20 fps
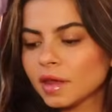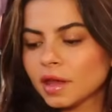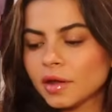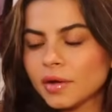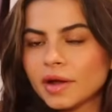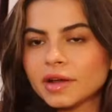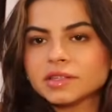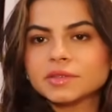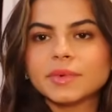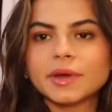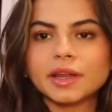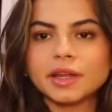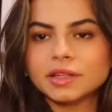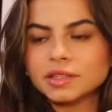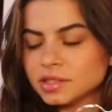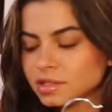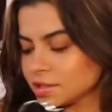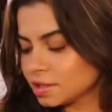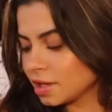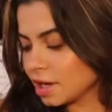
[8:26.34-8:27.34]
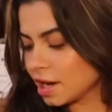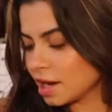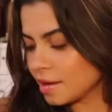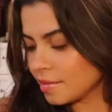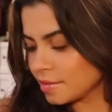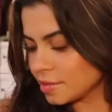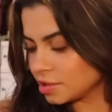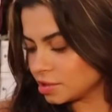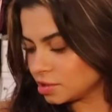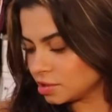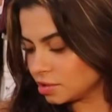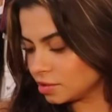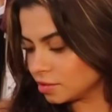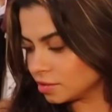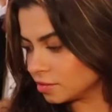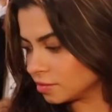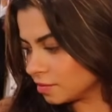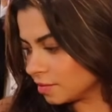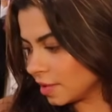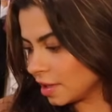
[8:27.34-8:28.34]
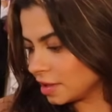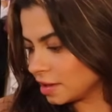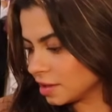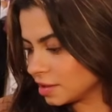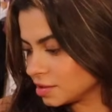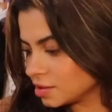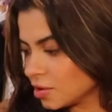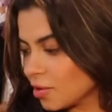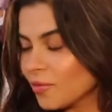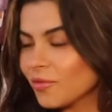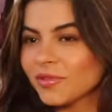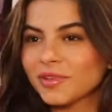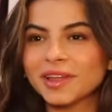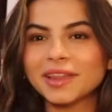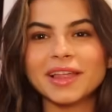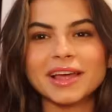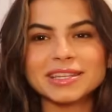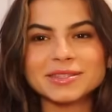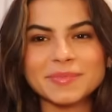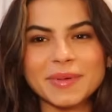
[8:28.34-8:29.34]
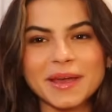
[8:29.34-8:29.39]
that you asked me on Instagram to make this hopefully less